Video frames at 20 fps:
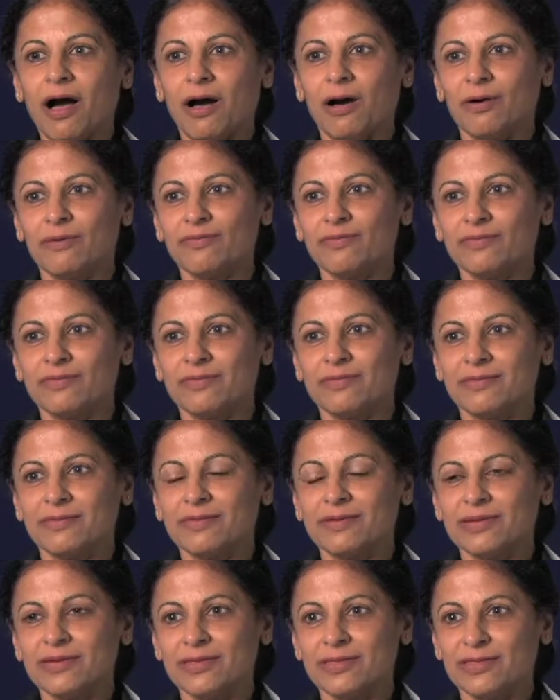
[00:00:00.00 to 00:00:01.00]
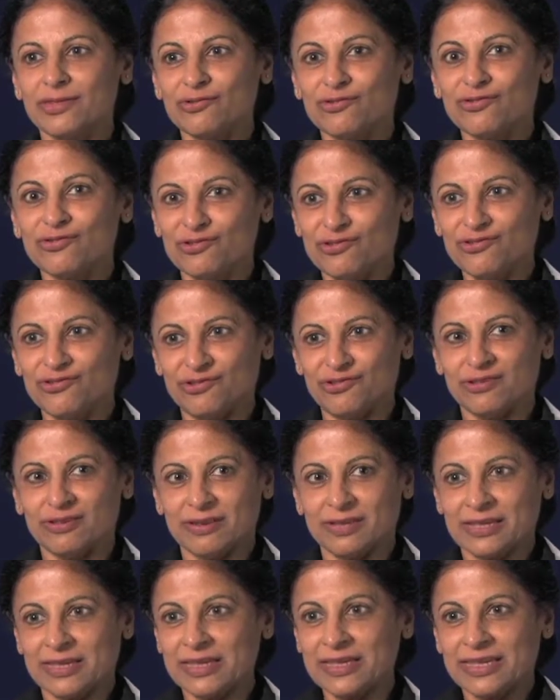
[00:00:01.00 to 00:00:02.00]
how
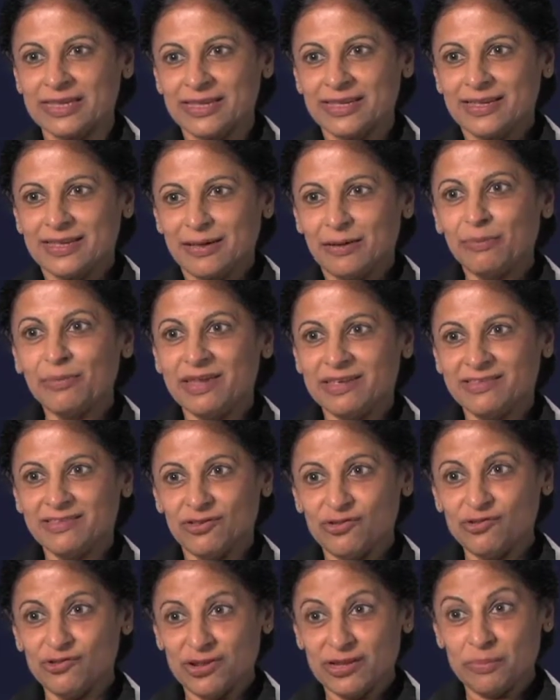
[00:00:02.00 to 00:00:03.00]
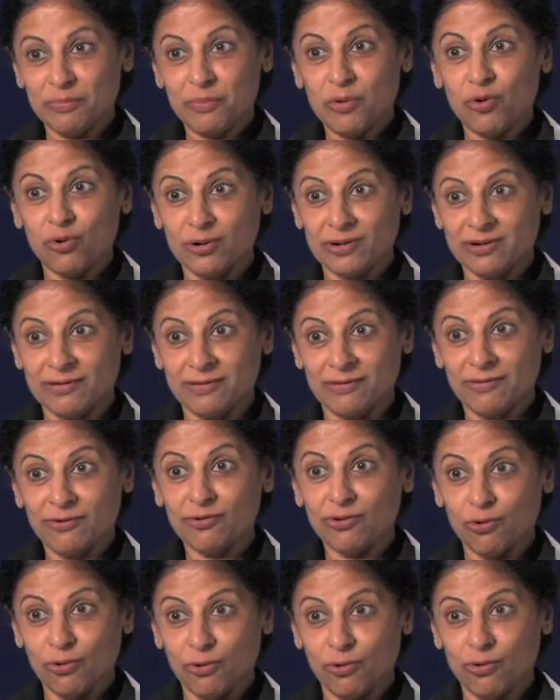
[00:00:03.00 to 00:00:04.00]
nutrition plays such an important
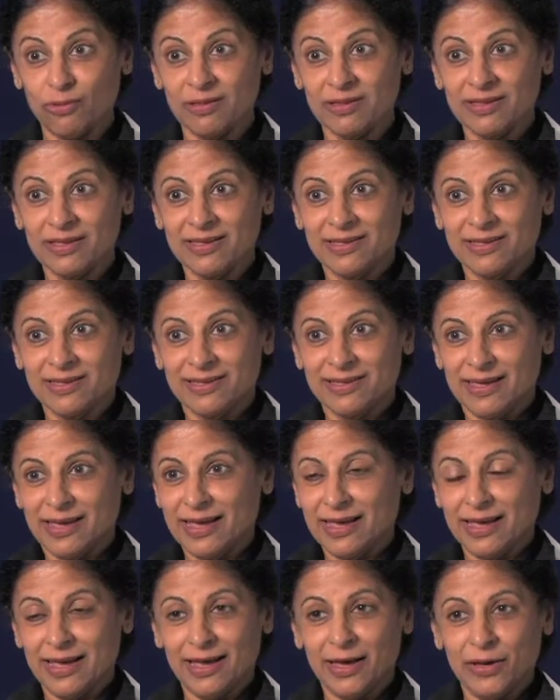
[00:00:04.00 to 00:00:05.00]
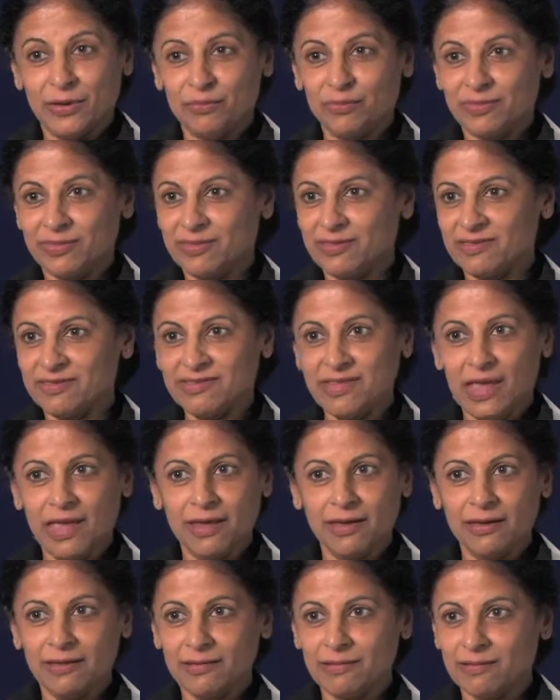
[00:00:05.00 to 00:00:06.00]
role. Um, the
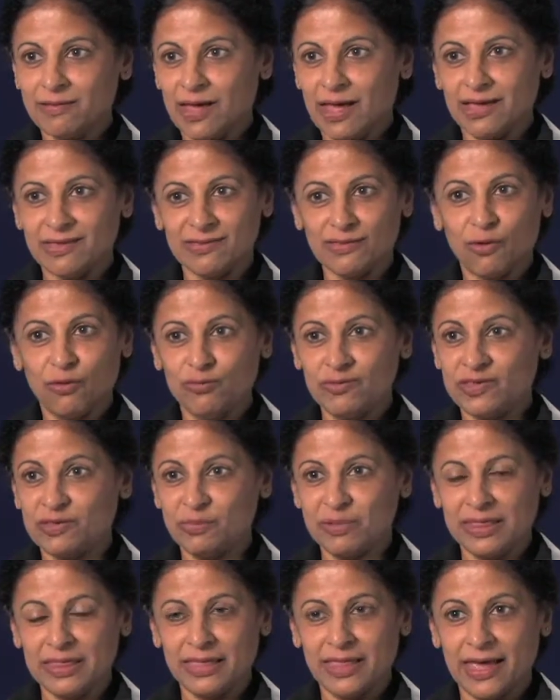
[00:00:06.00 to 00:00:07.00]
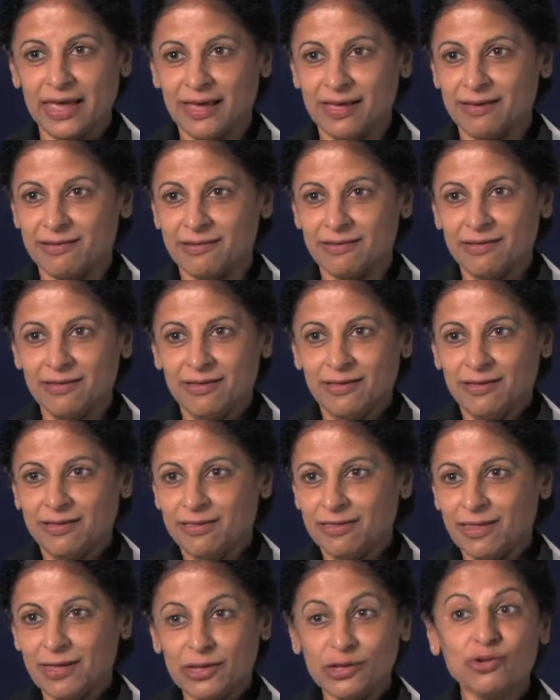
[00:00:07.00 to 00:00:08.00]
saying has always been there
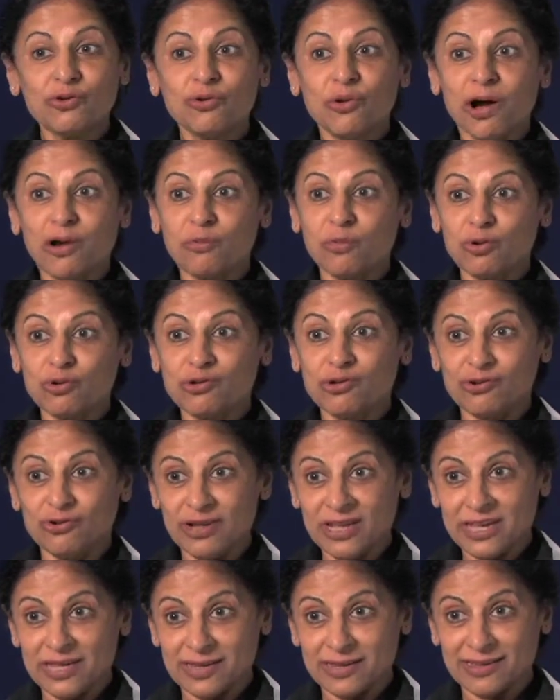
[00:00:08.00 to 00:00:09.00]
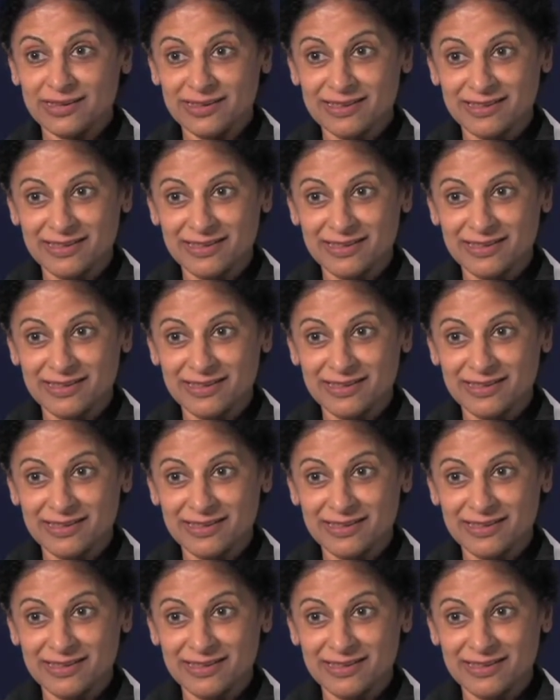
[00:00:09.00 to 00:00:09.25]
that you are what you eat,